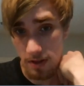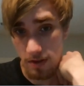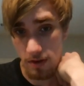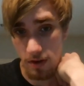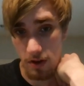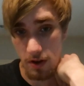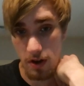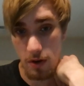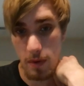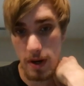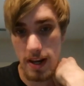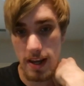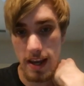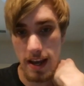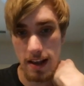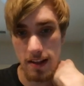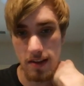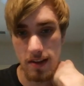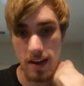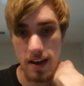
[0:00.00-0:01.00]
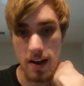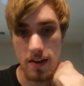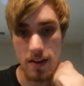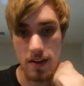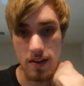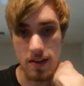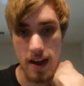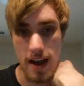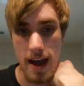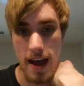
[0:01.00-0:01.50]
So the queen can't stay on
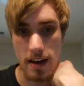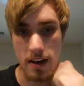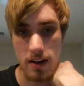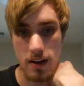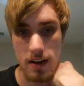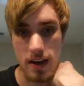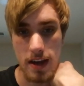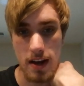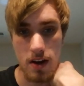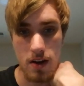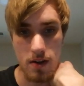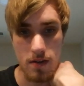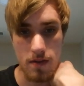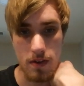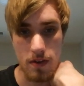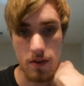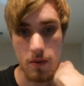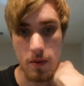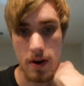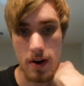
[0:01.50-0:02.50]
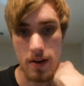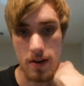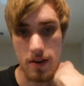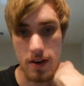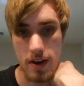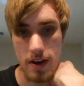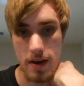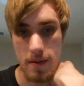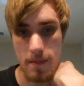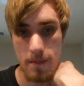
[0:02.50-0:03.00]
this diagonal again, all of the squares are
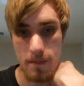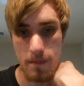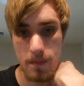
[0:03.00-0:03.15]
hit.